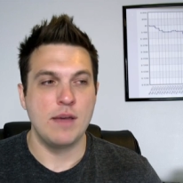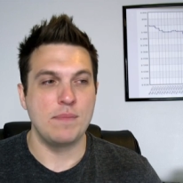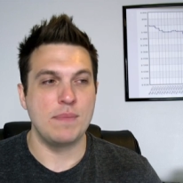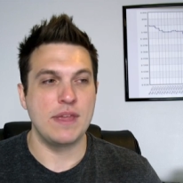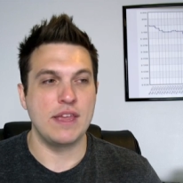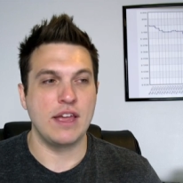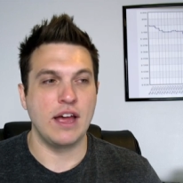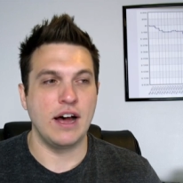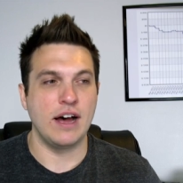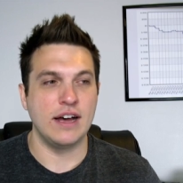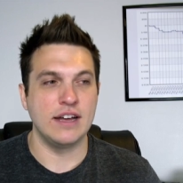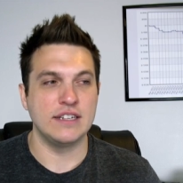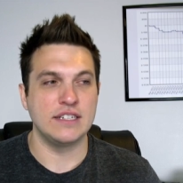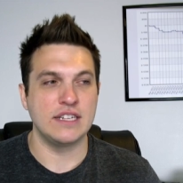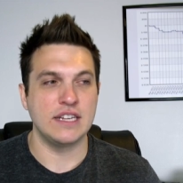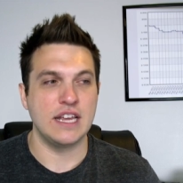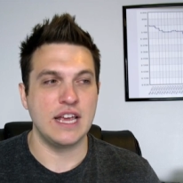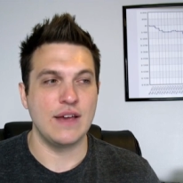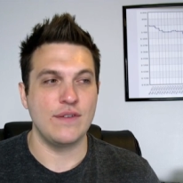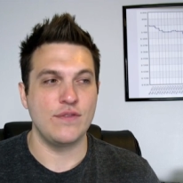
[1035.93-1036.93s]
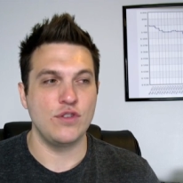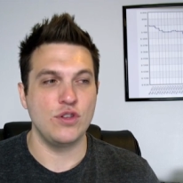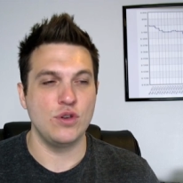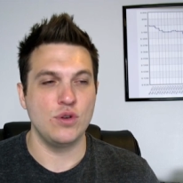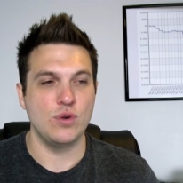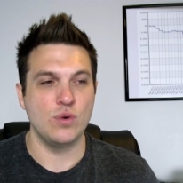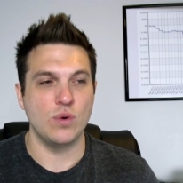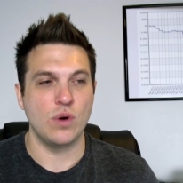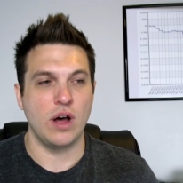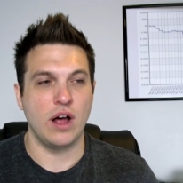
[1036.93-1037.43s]
because if
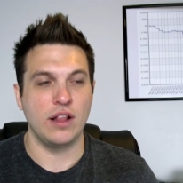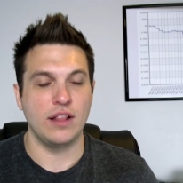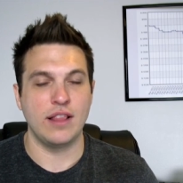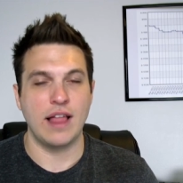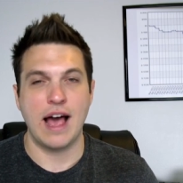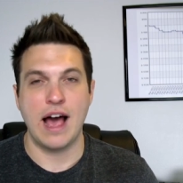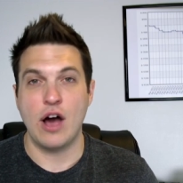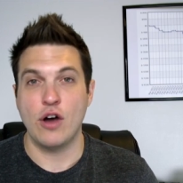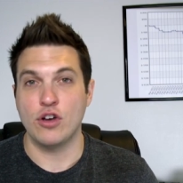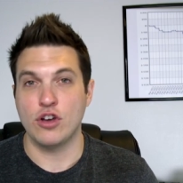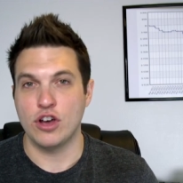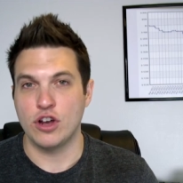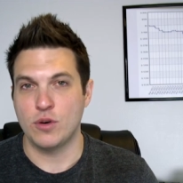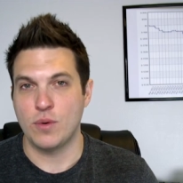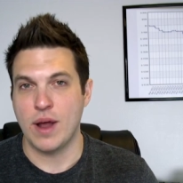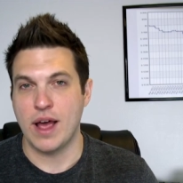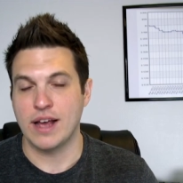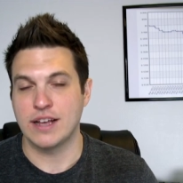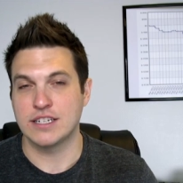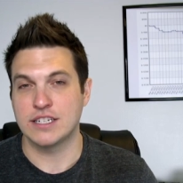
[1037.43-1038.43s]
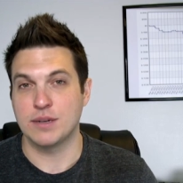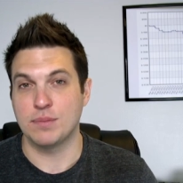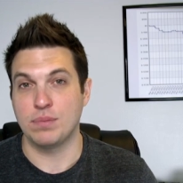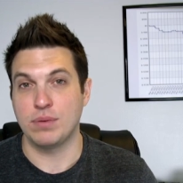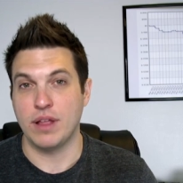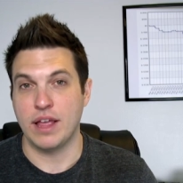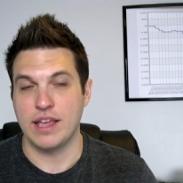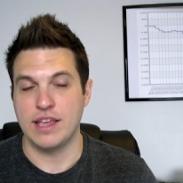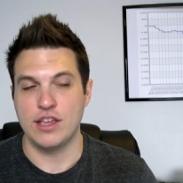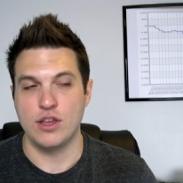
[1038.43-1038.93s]
you allow good regs to
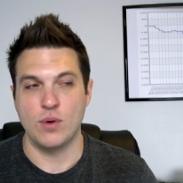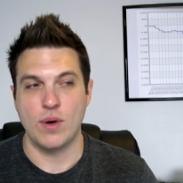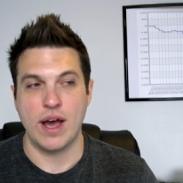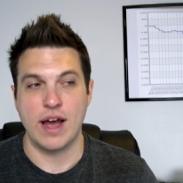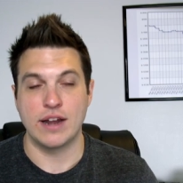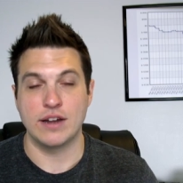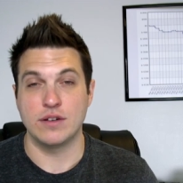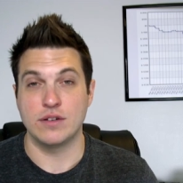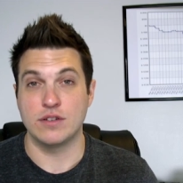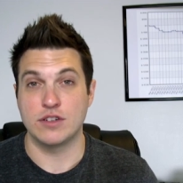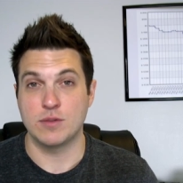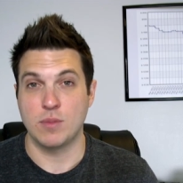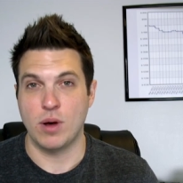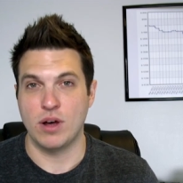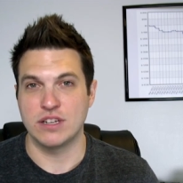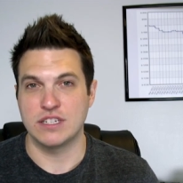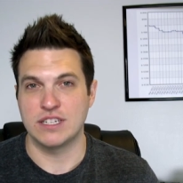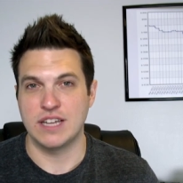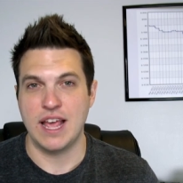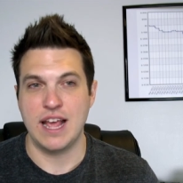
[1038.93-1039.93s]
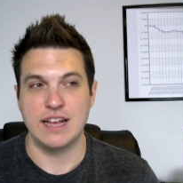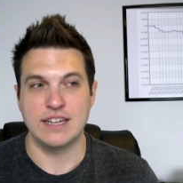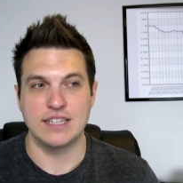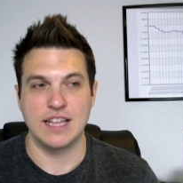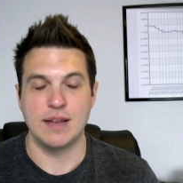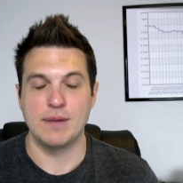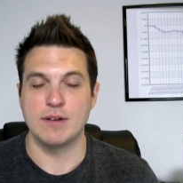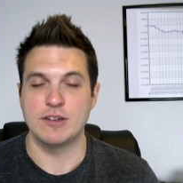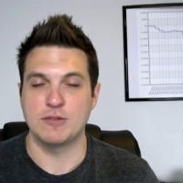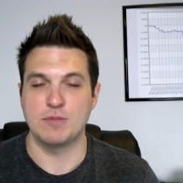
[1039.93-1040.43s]
play you at small stakes,
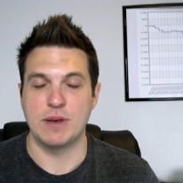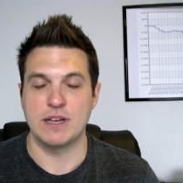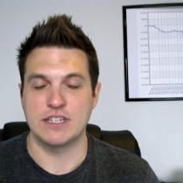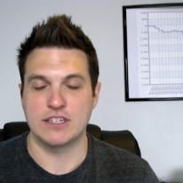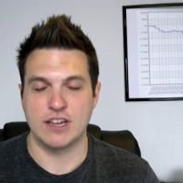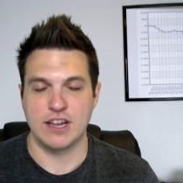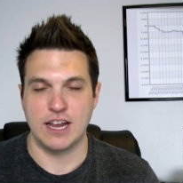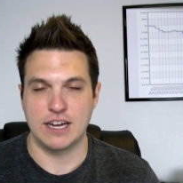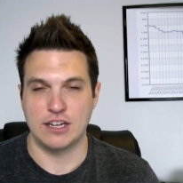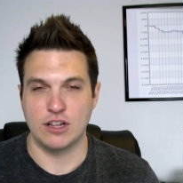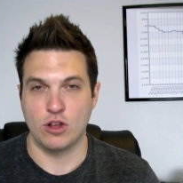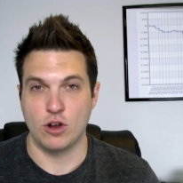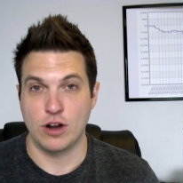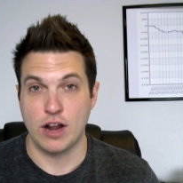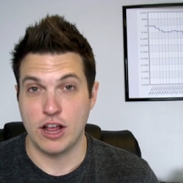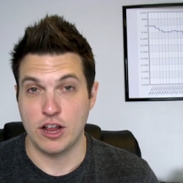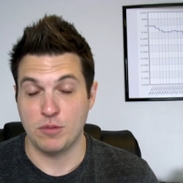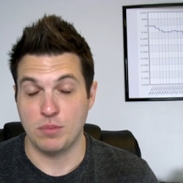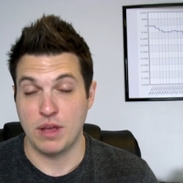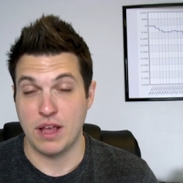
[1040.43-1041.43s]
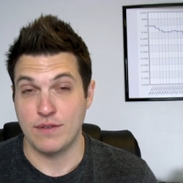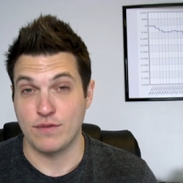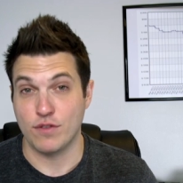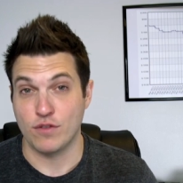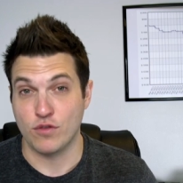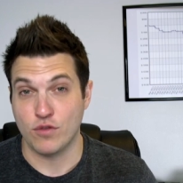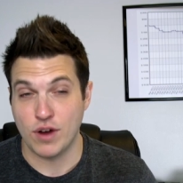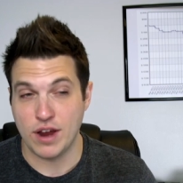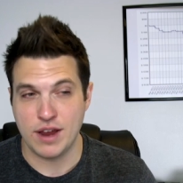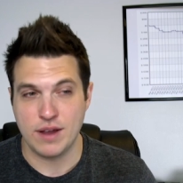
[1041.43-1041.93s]
they just basically get to learn how you play for
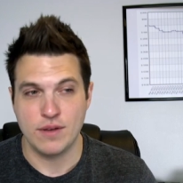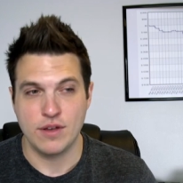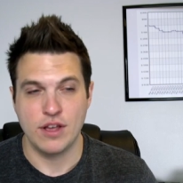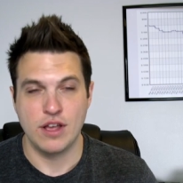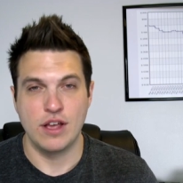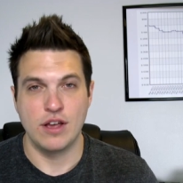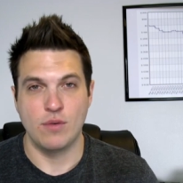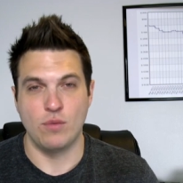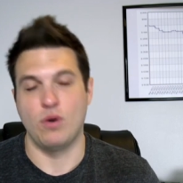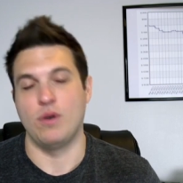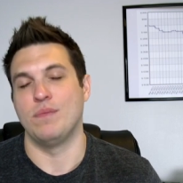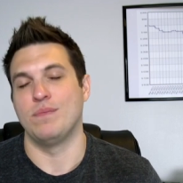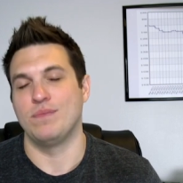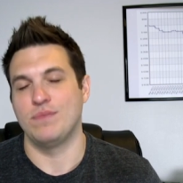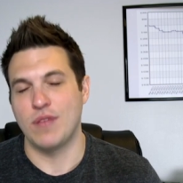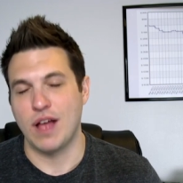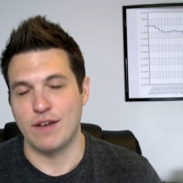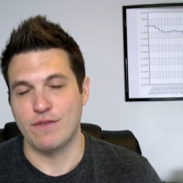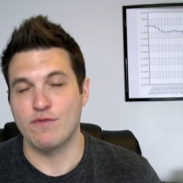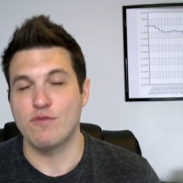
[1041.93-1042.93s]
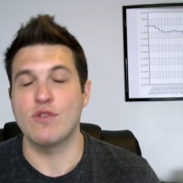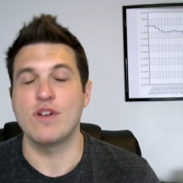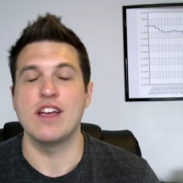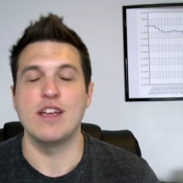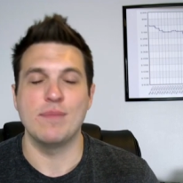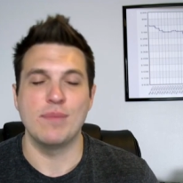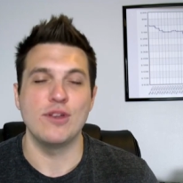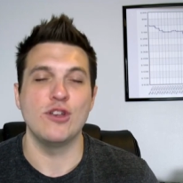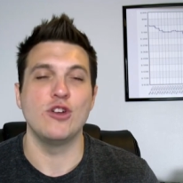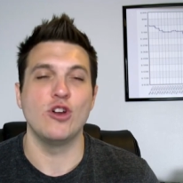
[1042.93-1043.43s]
free. Well, not
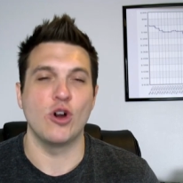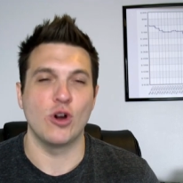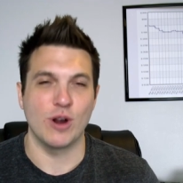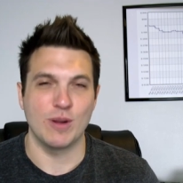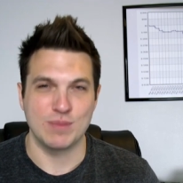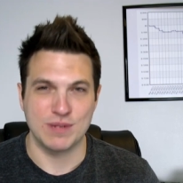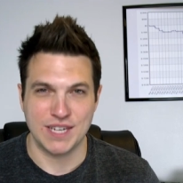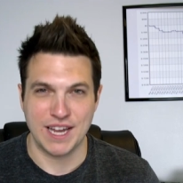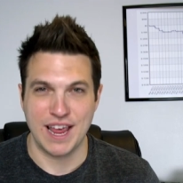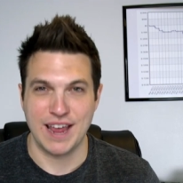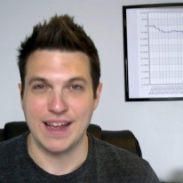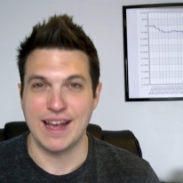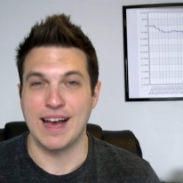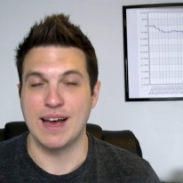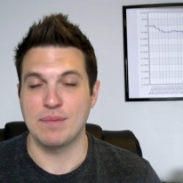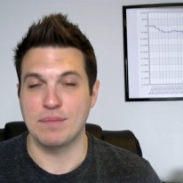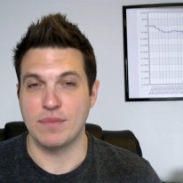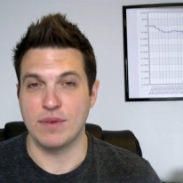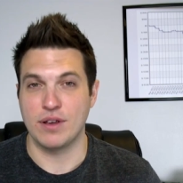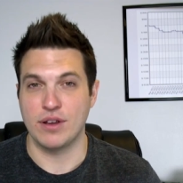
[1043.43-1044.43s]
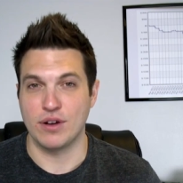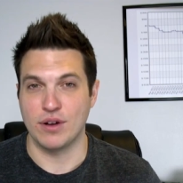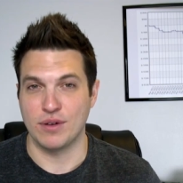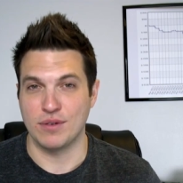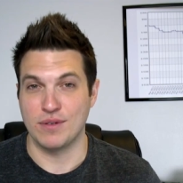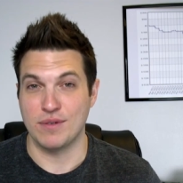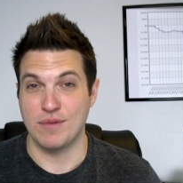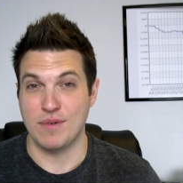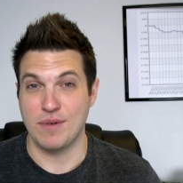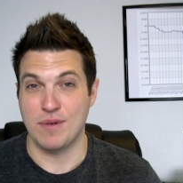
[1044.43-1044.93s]
free, but you know what I'm saying, you
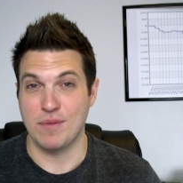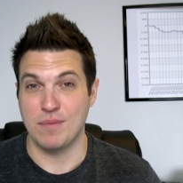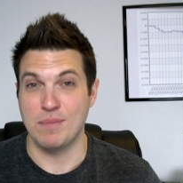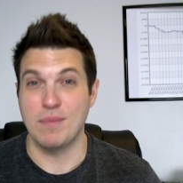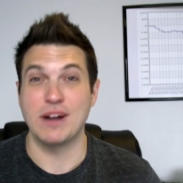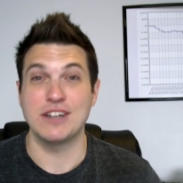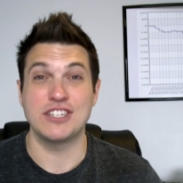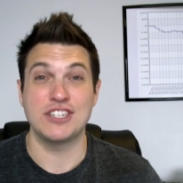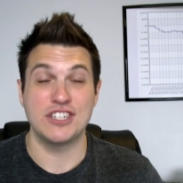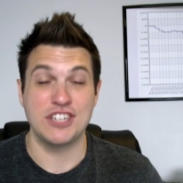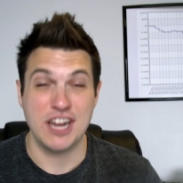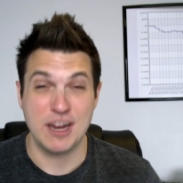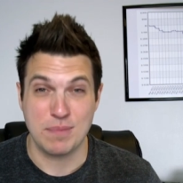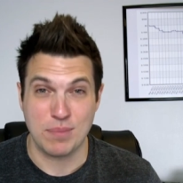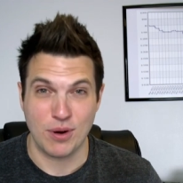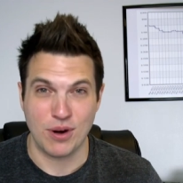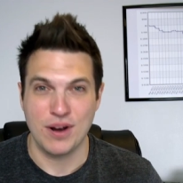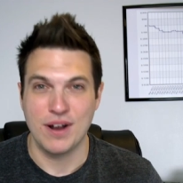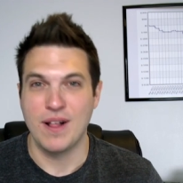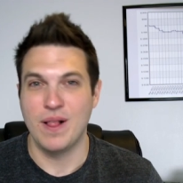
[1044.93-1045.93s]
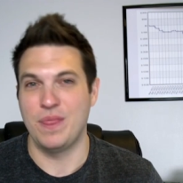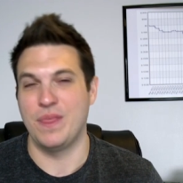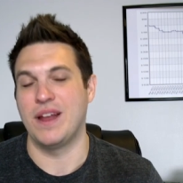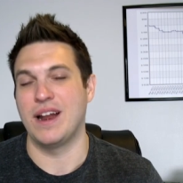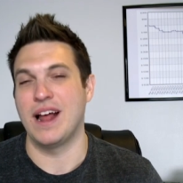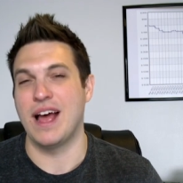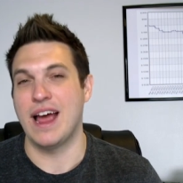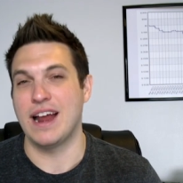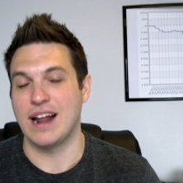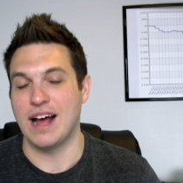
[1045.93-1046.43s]
know, much cheaper than
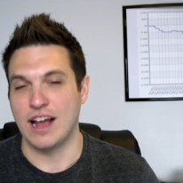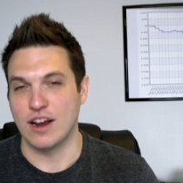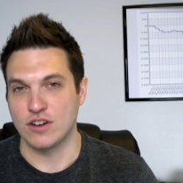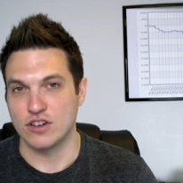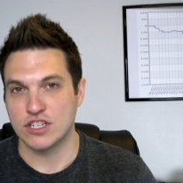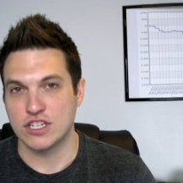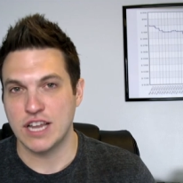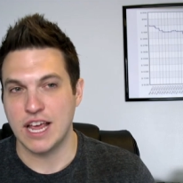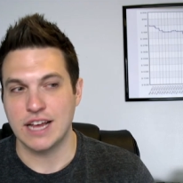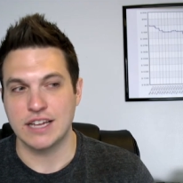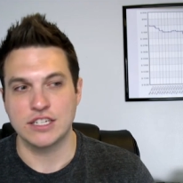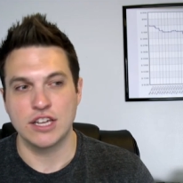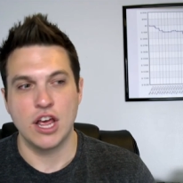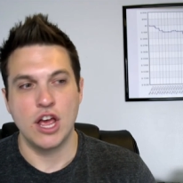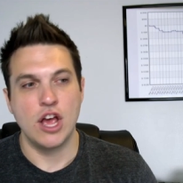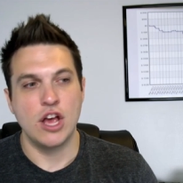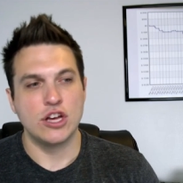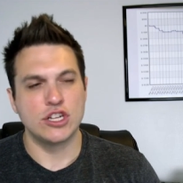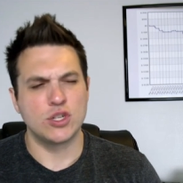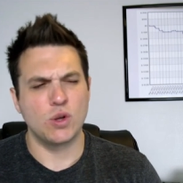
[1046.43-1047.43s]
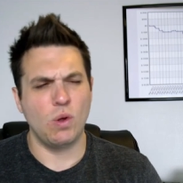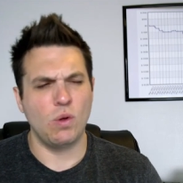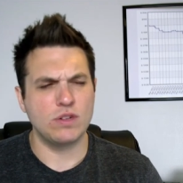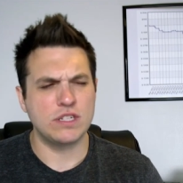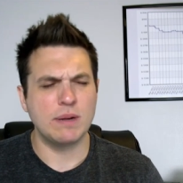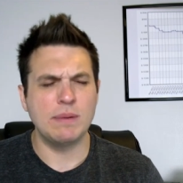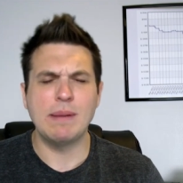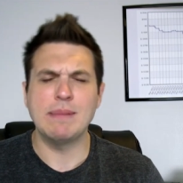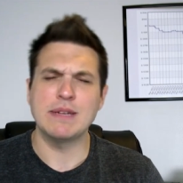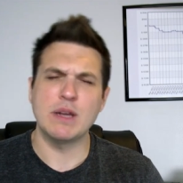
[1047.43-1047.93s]
at higher stakes. So
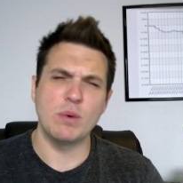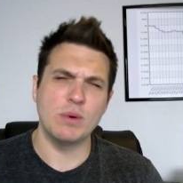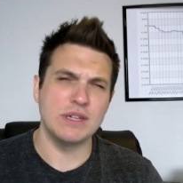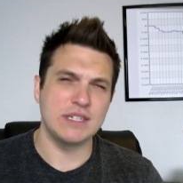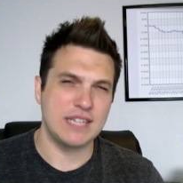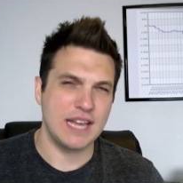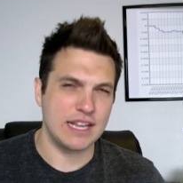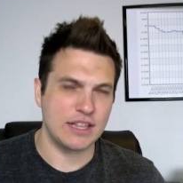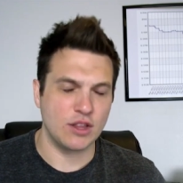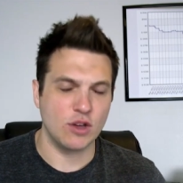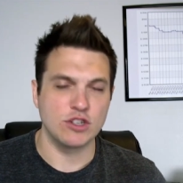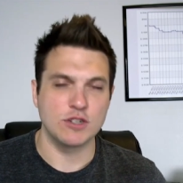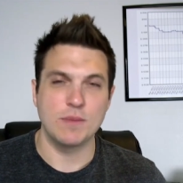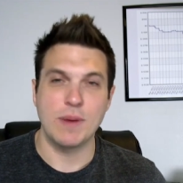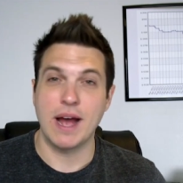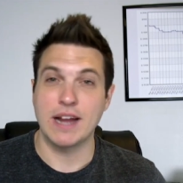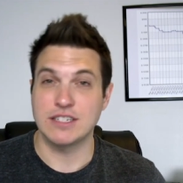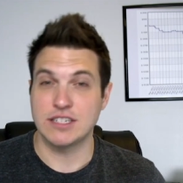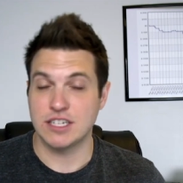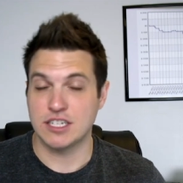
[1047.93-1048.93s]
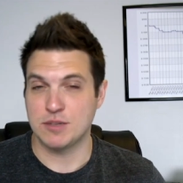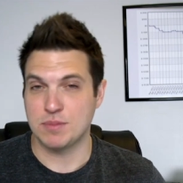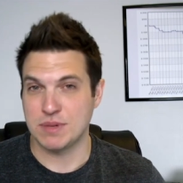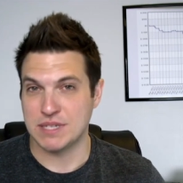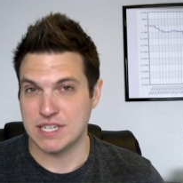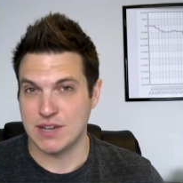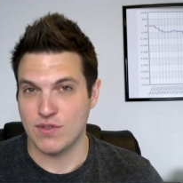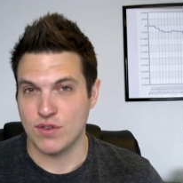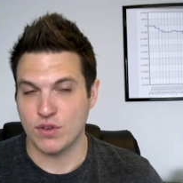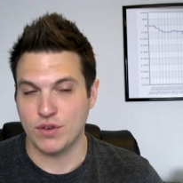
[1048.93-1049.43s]
sometimes I wouldn't take those matches
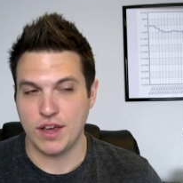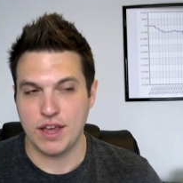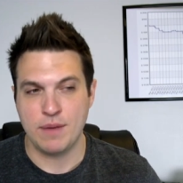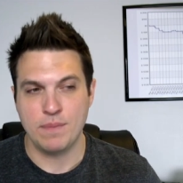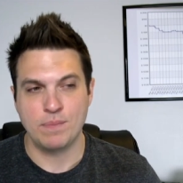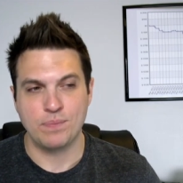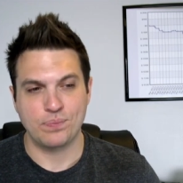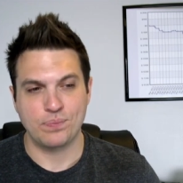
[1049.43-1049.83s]
specifically.